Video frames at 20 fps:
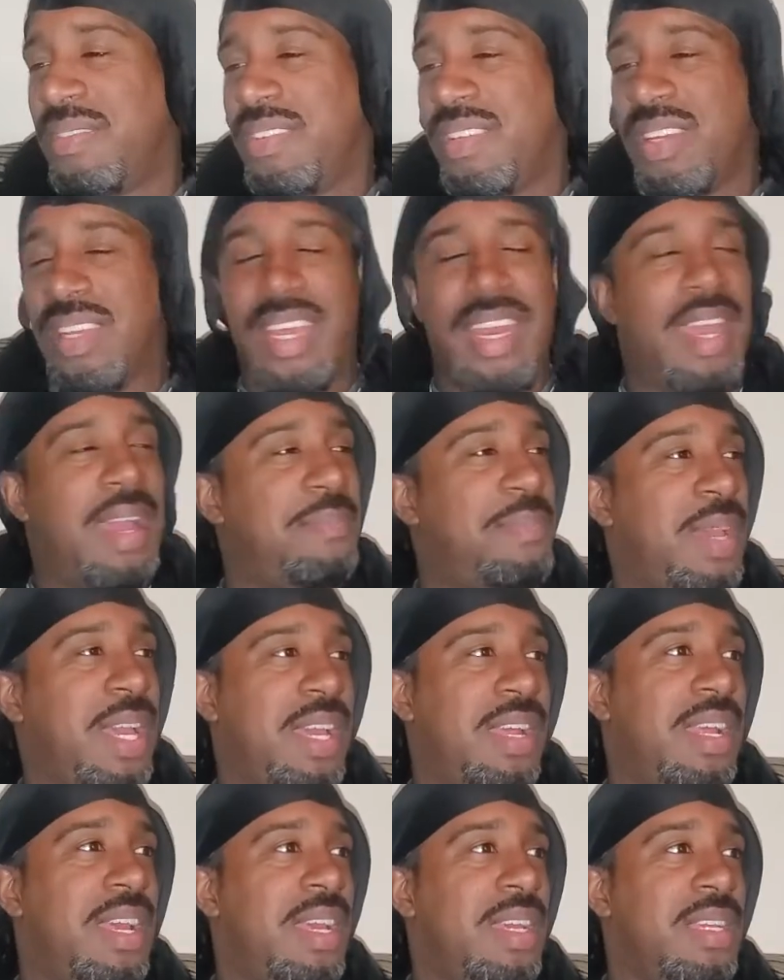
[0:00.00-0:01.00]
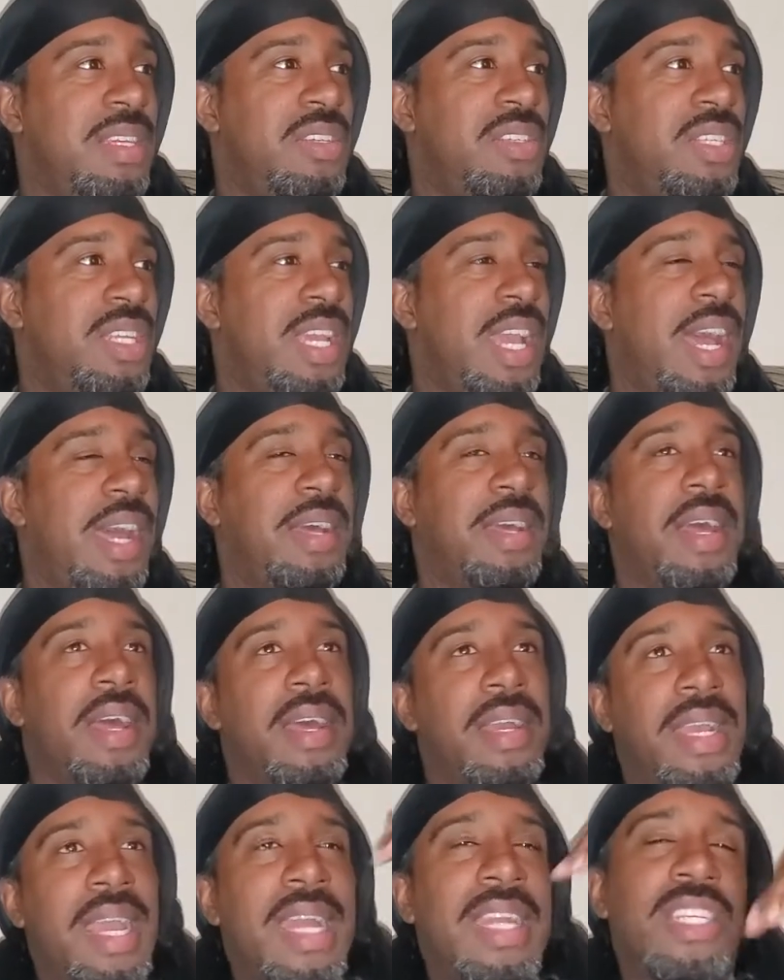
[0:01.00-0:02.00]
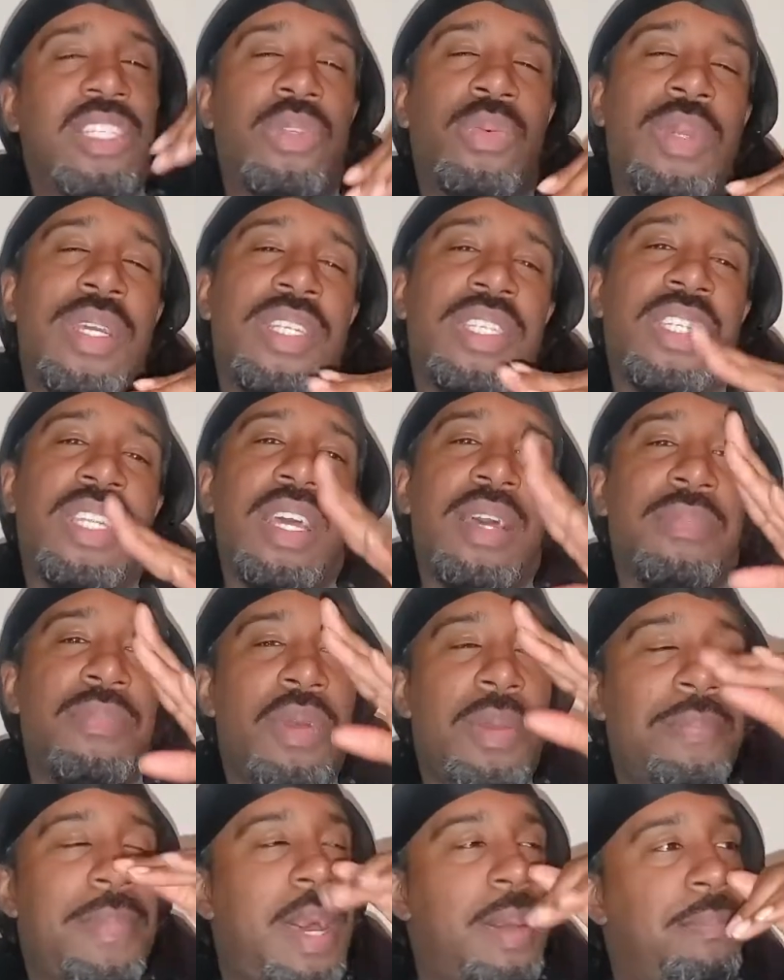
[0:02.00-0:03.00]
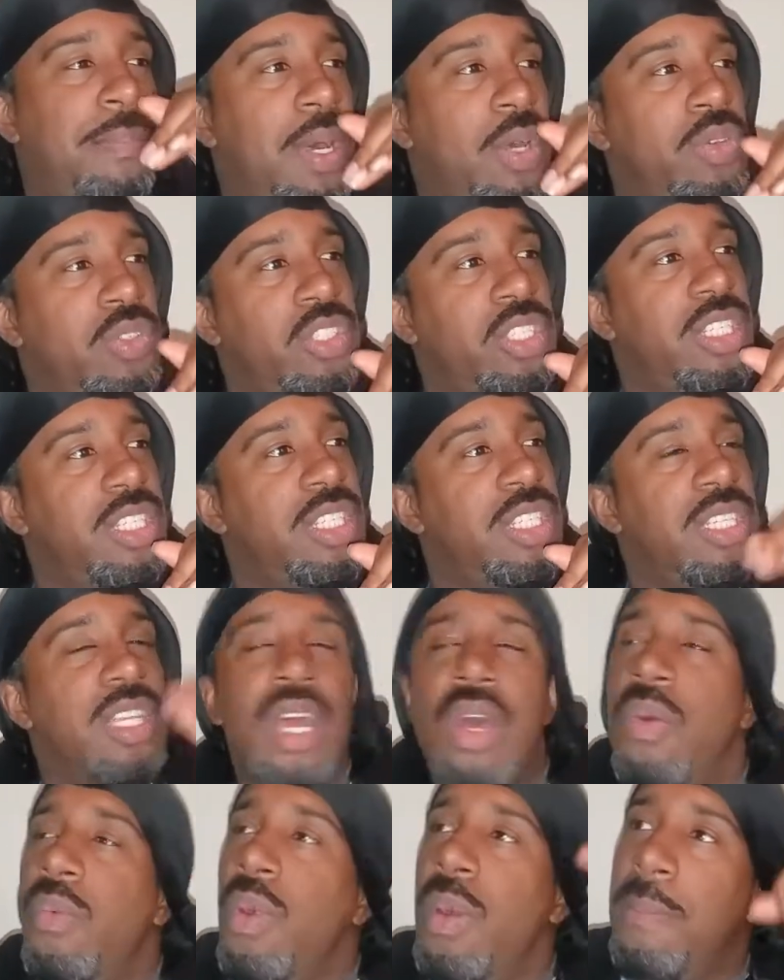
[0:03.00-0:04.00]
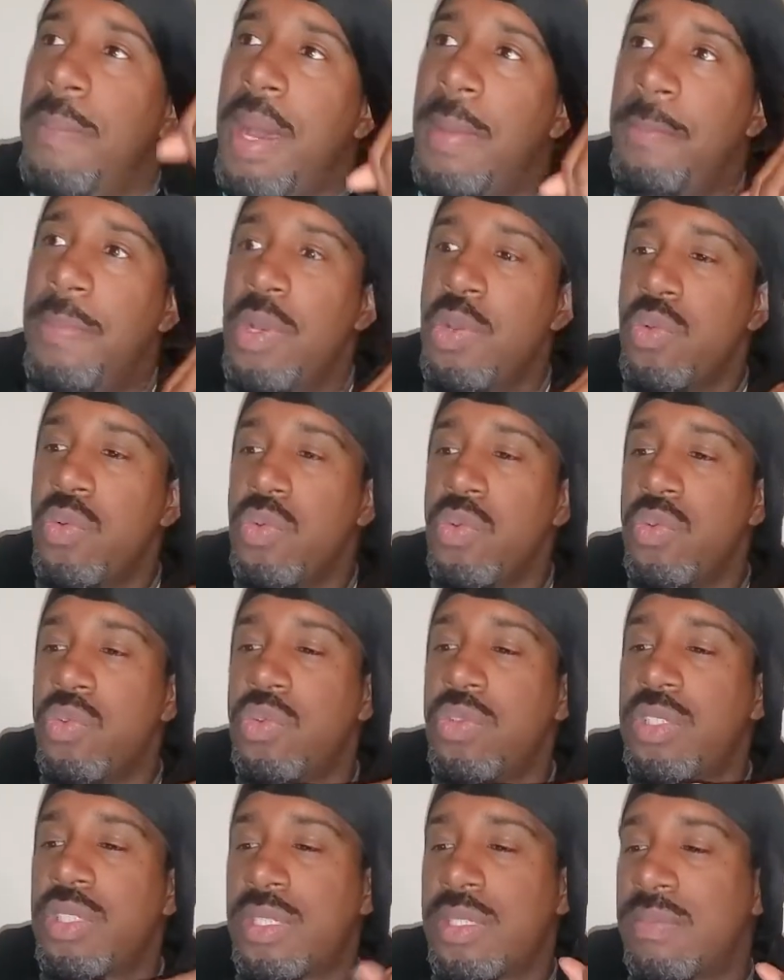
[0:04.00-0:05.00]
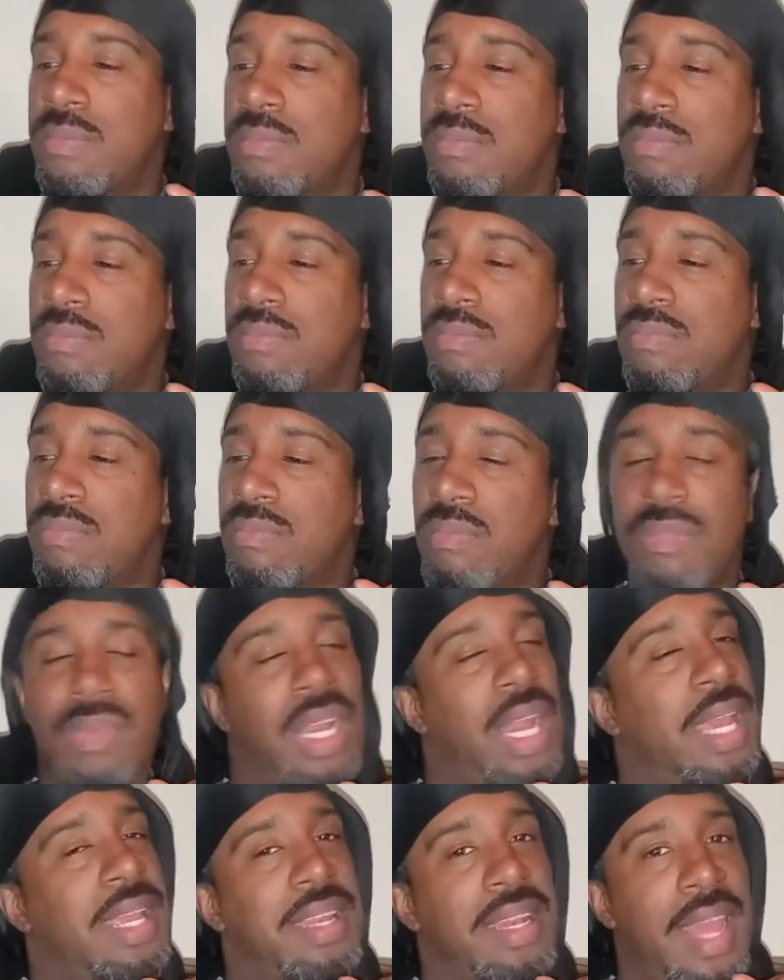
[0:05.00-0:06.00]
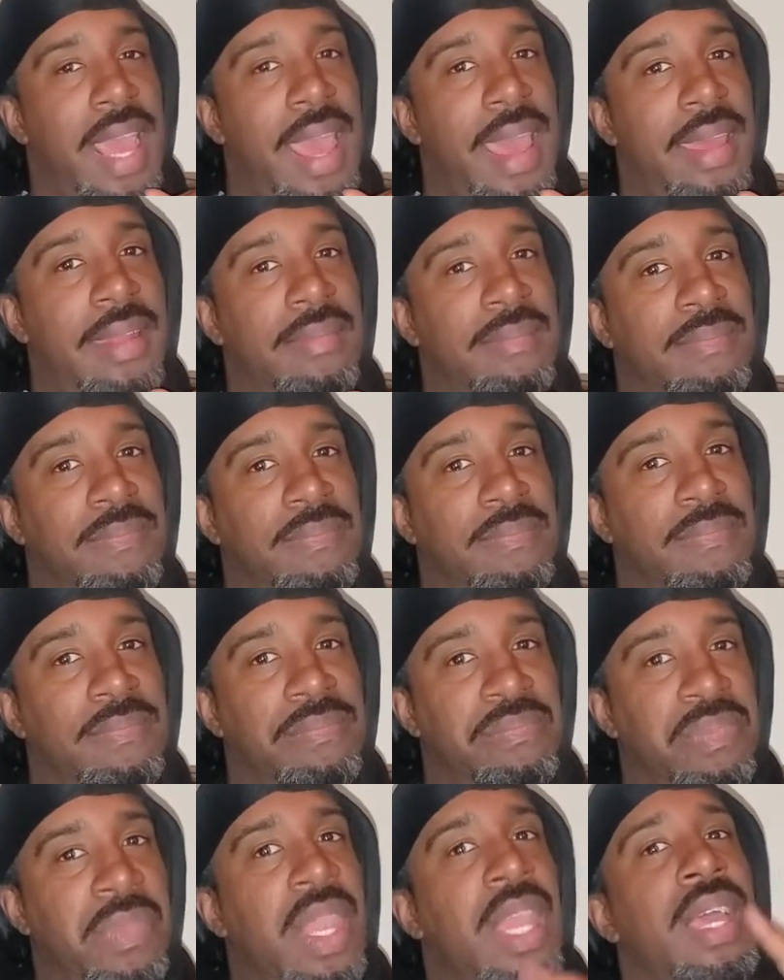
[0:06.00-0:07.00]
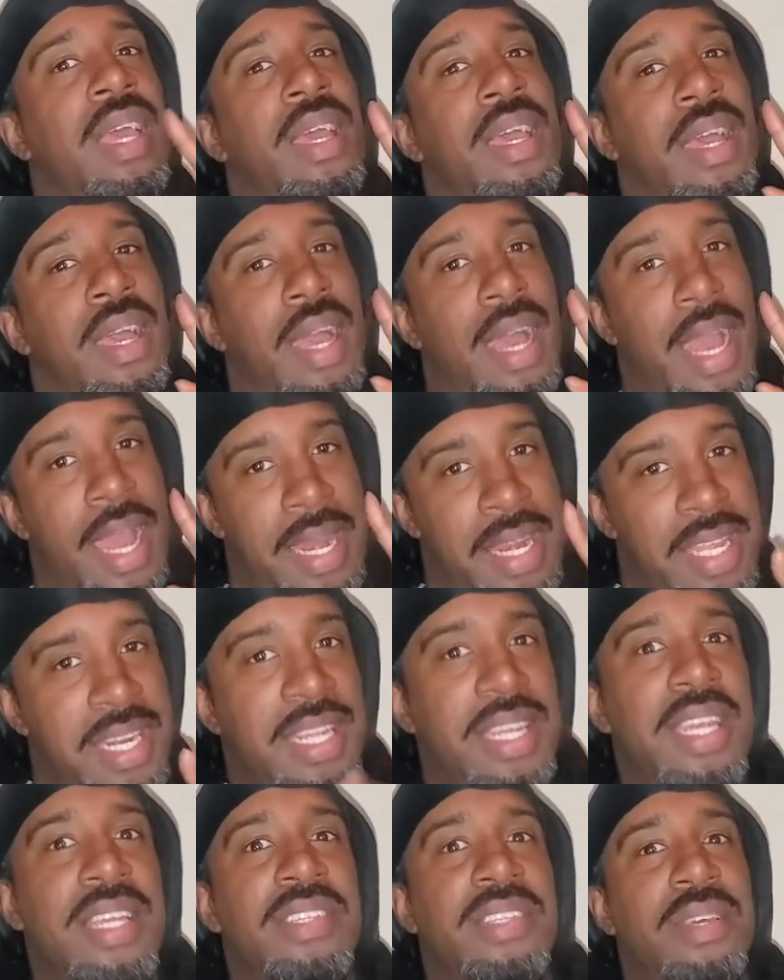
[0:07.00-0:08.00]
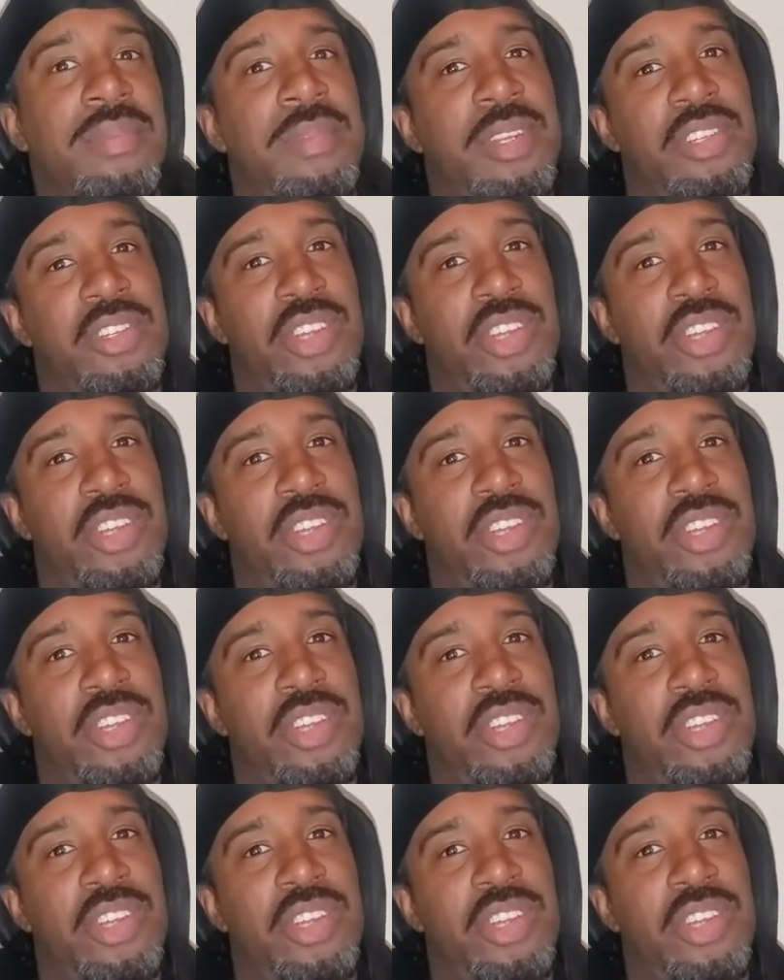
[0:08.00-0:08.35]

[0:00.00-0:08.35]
Look at that, man. You see I kind of switched up with my emotions, with my moods, like that. I need to get something to